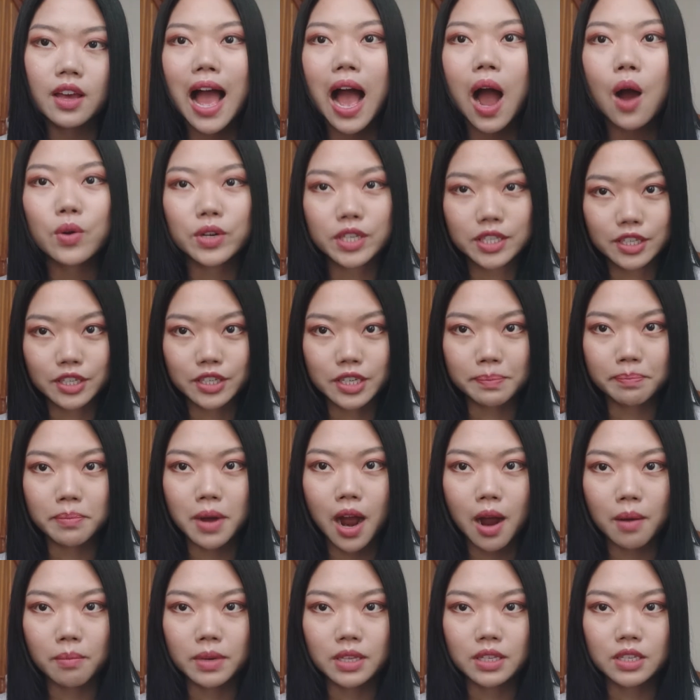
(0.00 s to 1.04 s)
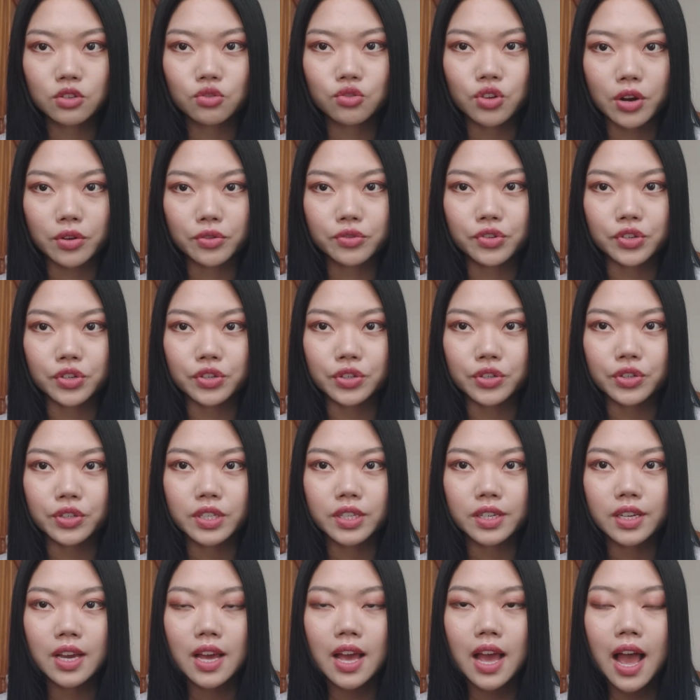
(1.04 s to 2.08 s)
How is the department
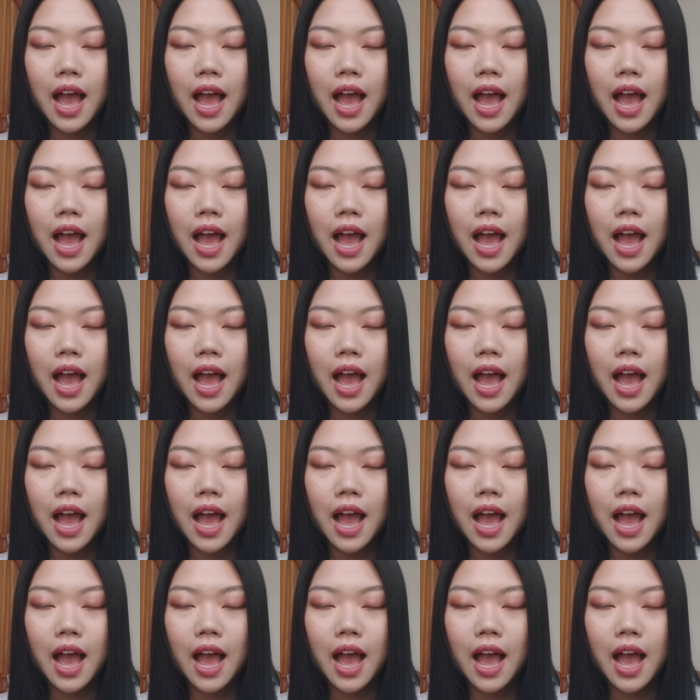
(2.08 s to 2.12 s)
structured?